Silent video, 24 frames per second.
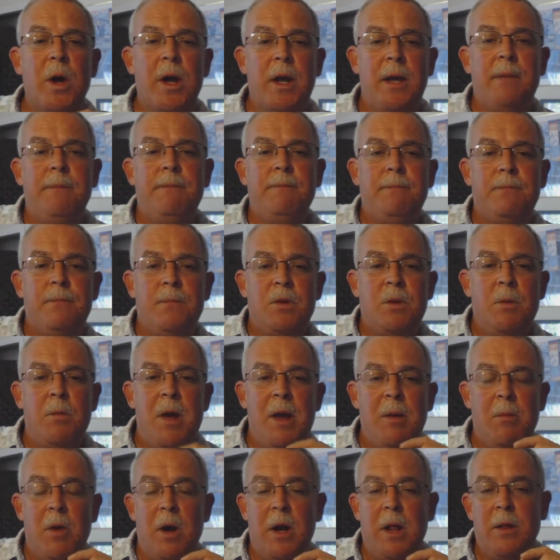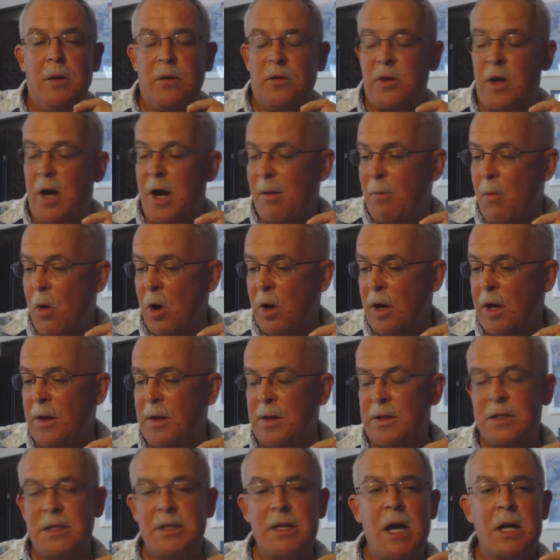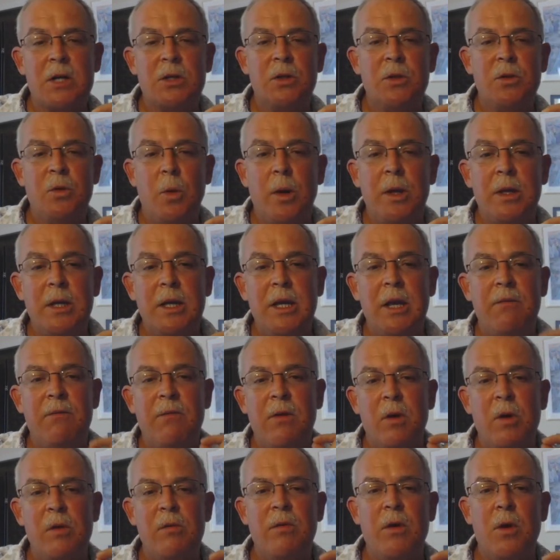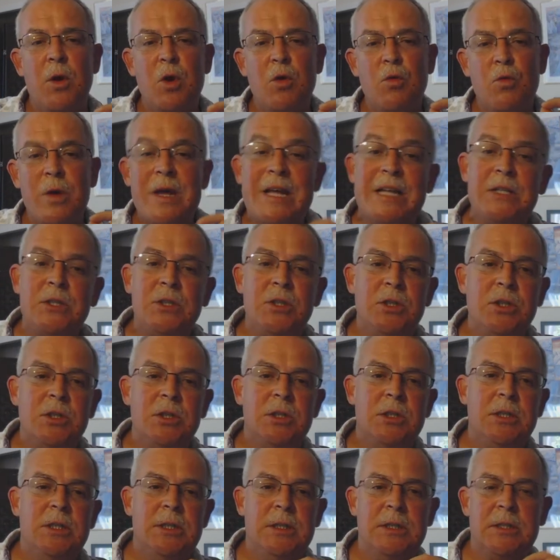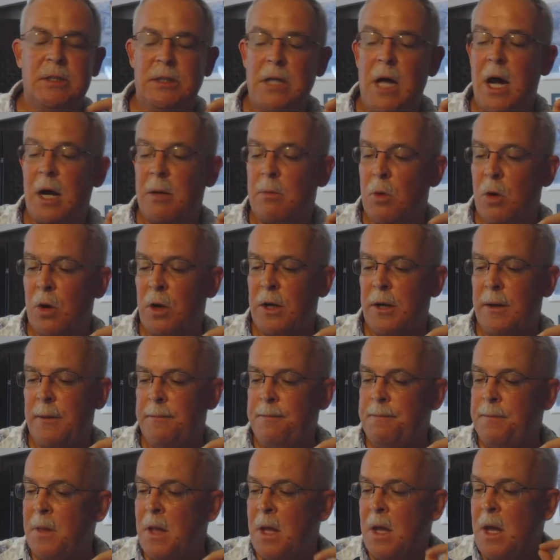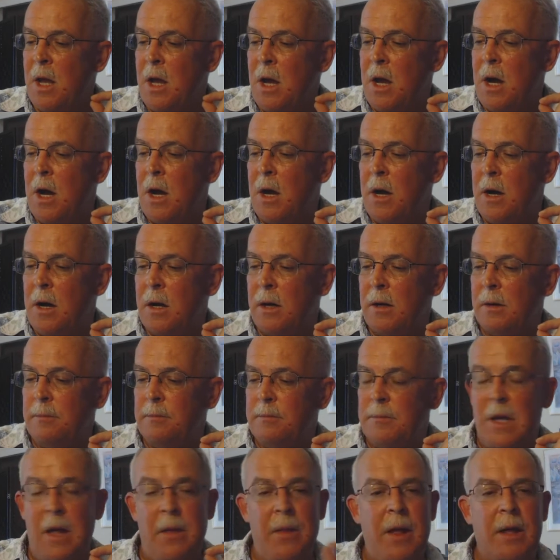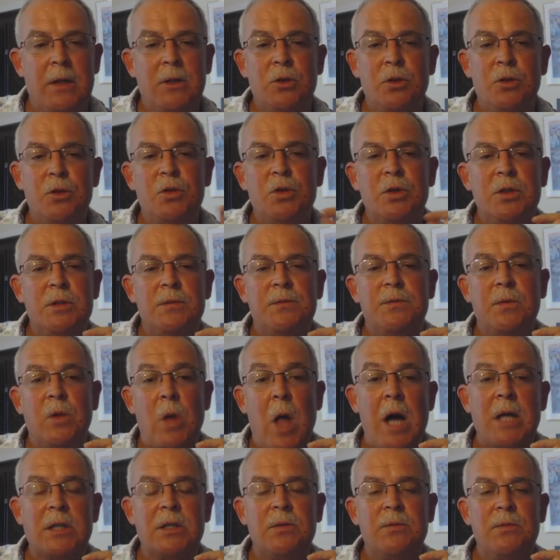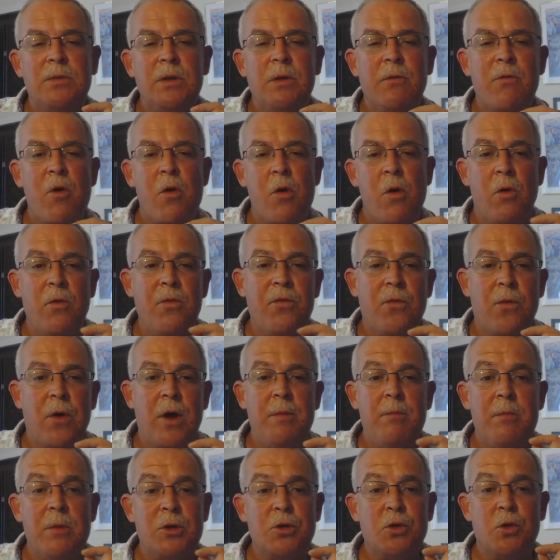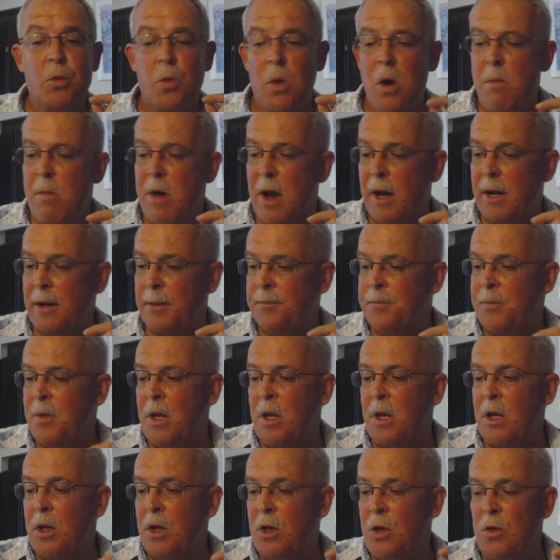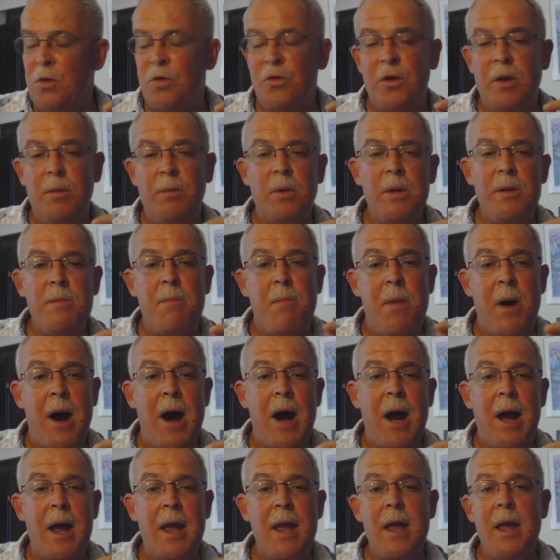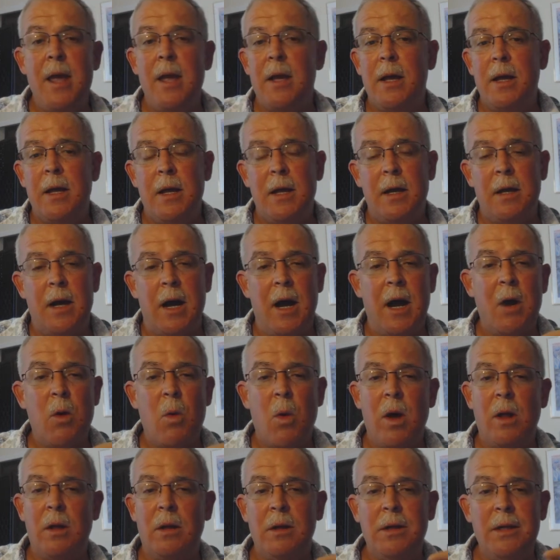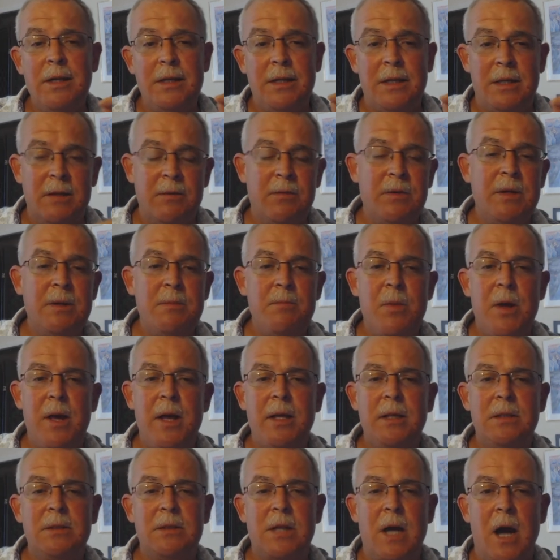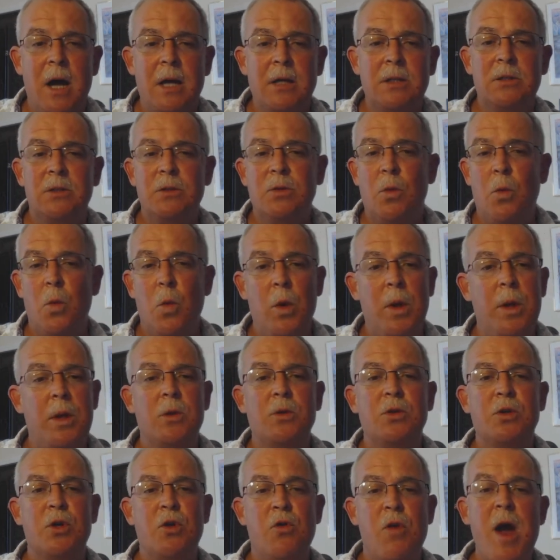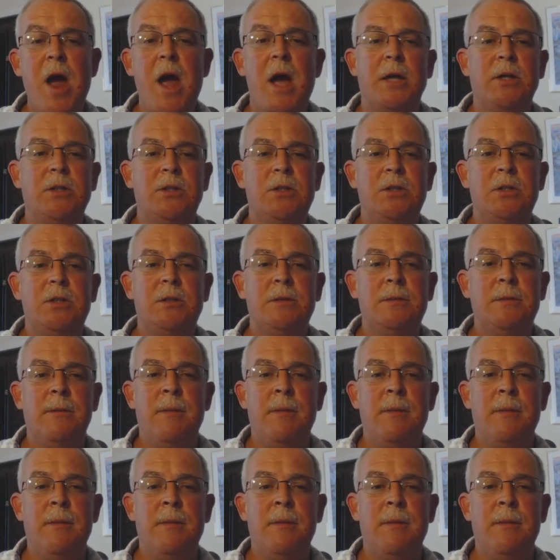way to make money in the stock market, and this is actually the way to get very, very rich in the stock market. And that's using the philosophy of our old friend, Mr. Womack. You simply buy high quality dividend paying stocks when there's a crash.